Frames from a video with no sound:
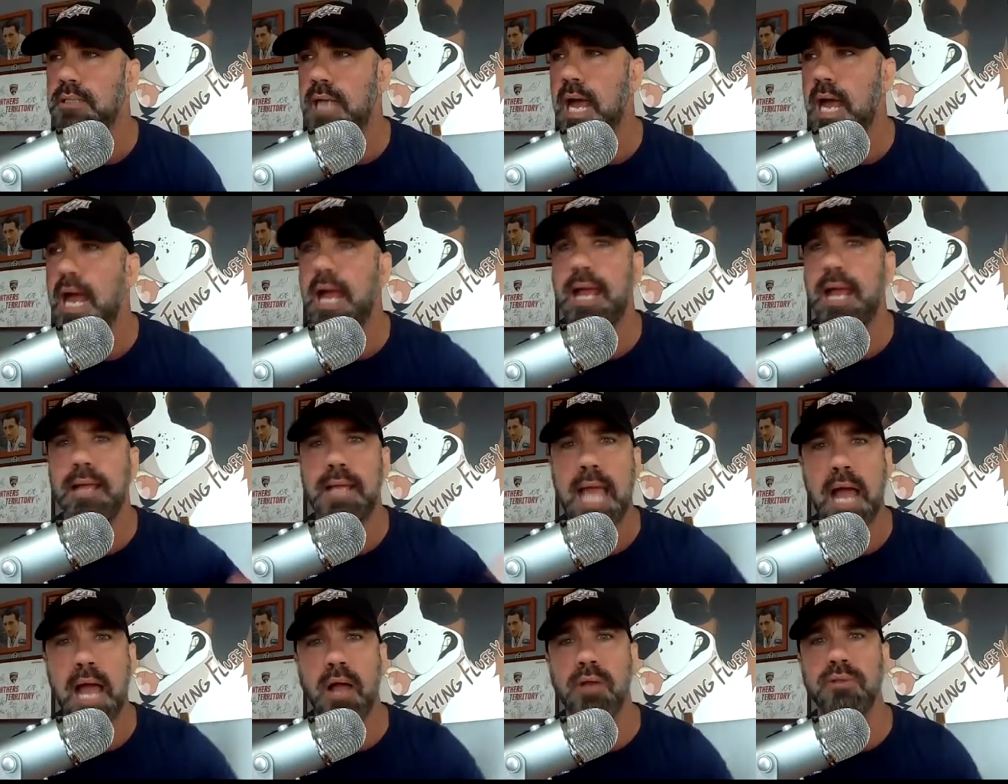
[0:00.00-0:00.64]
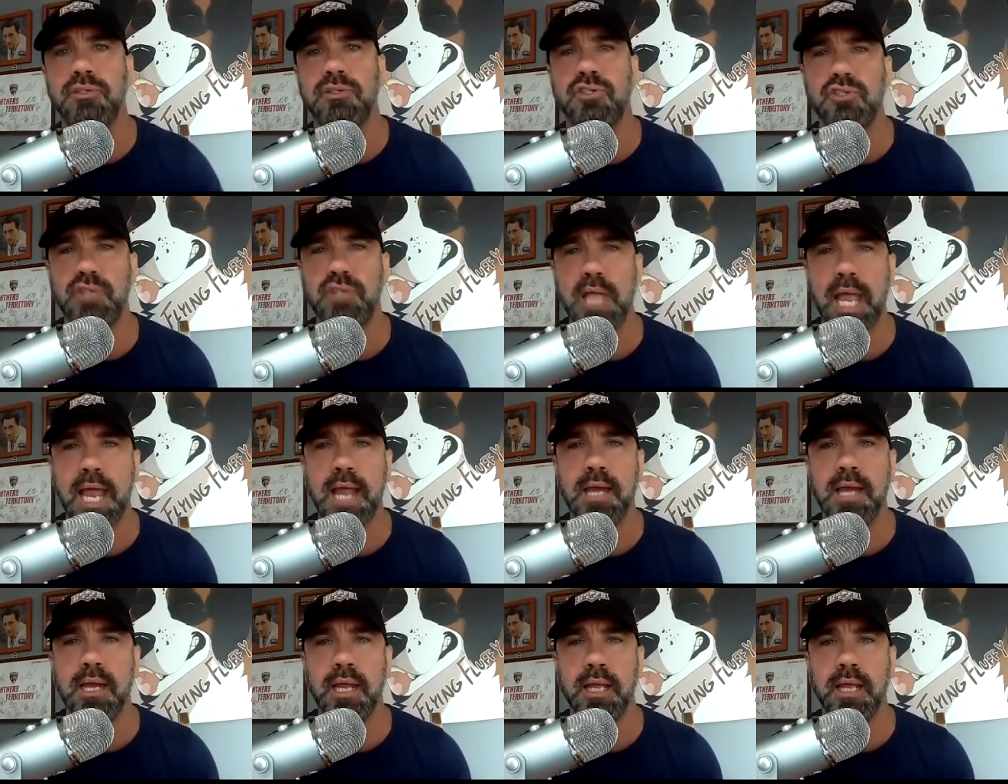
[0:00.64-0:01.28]
not
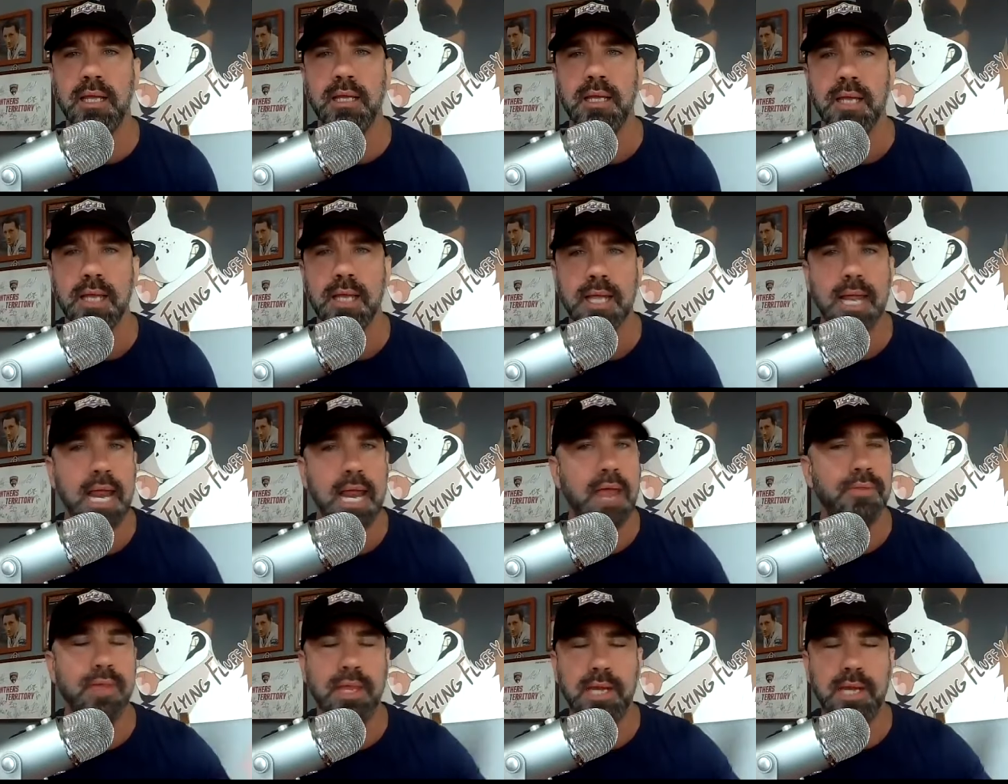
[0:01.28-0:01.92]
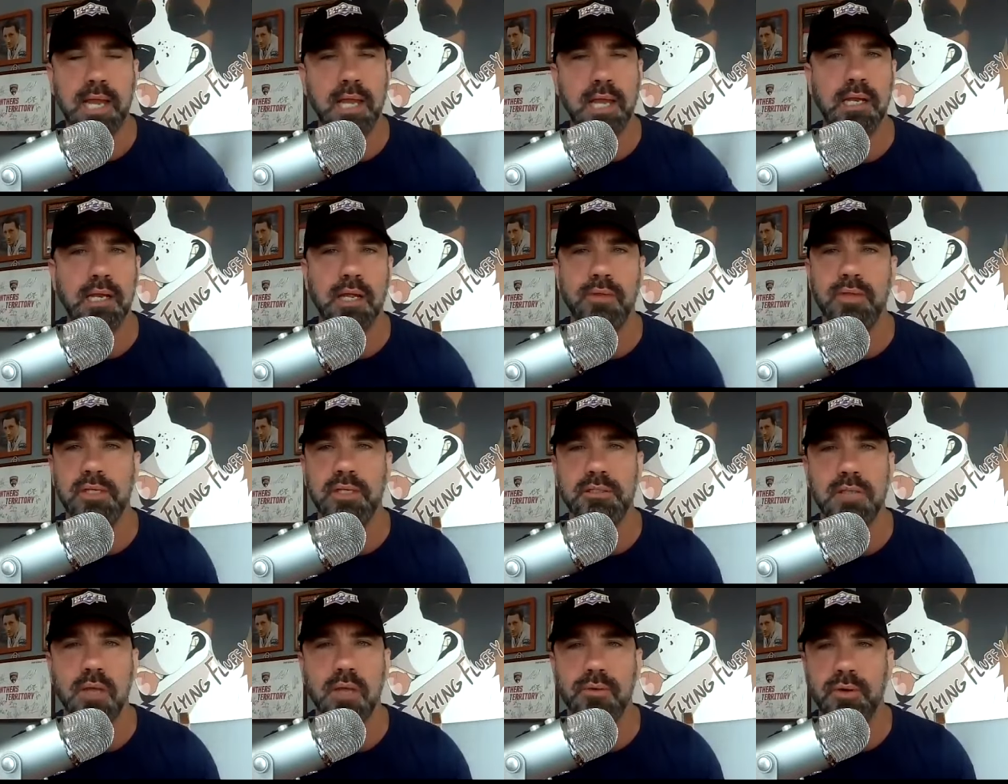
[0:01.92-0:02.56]
outstanding. And then any of
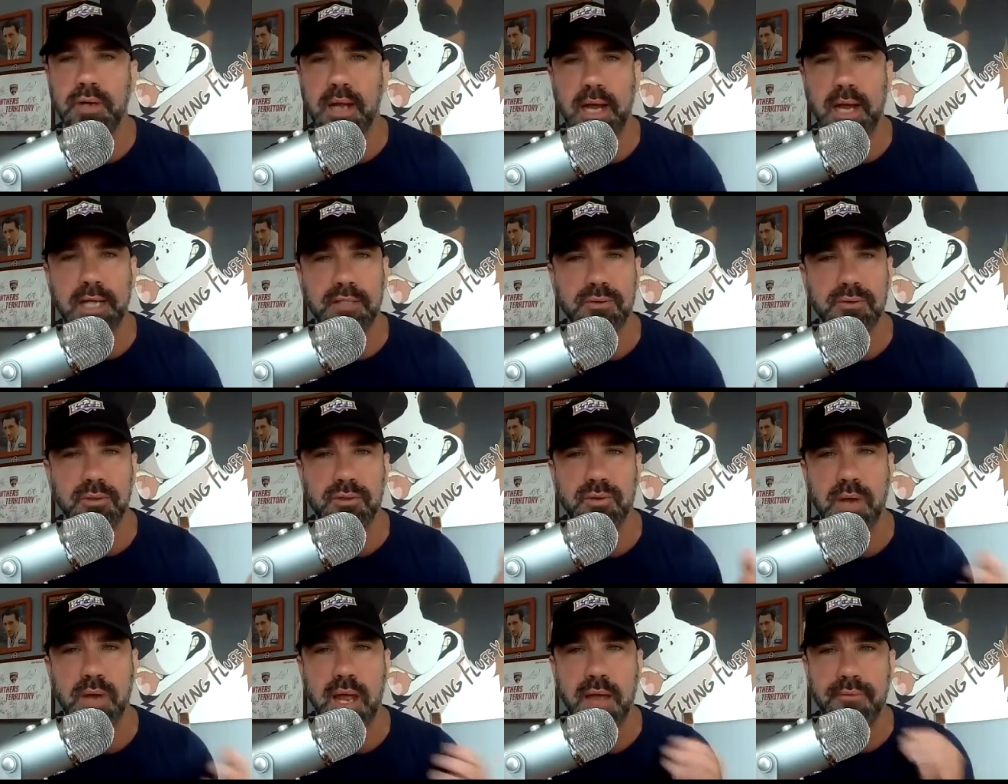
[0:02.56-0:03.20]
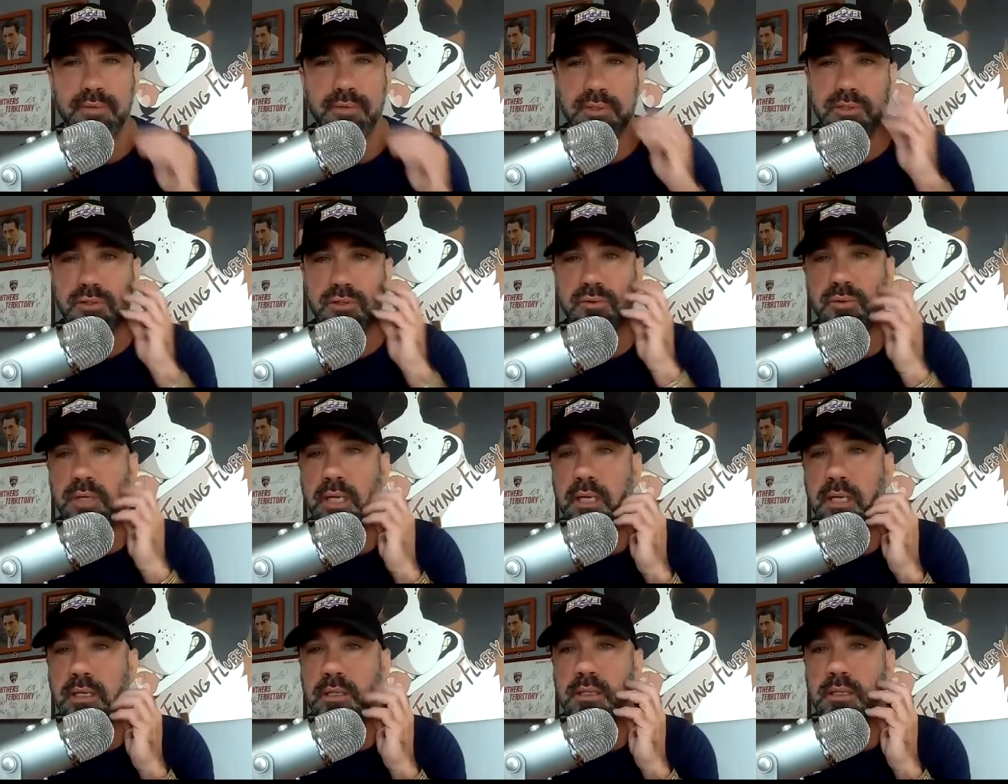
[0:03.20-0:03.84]
these other guys with Travis
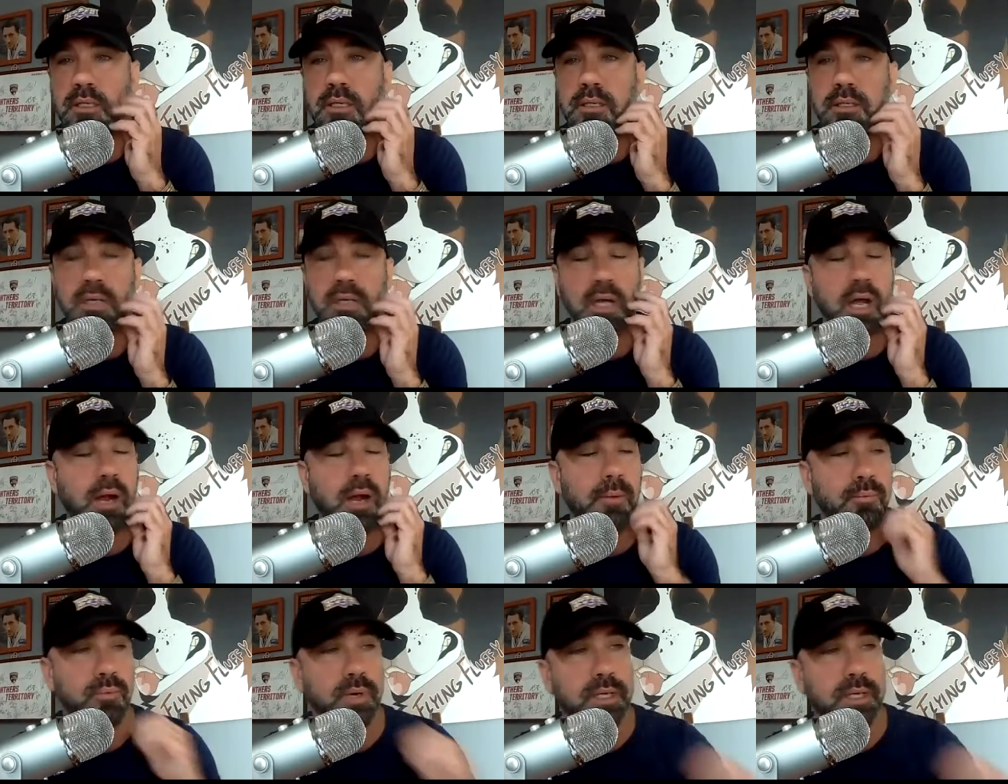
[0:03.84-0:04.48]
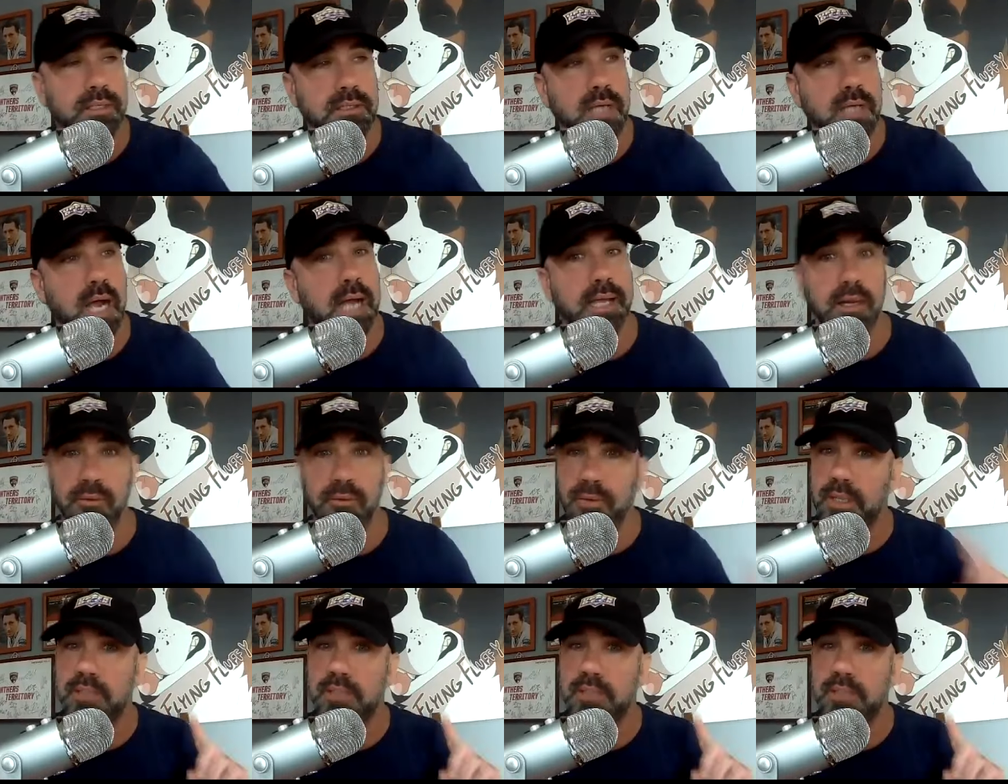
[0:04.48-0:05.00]
Green, Rick Tocchet.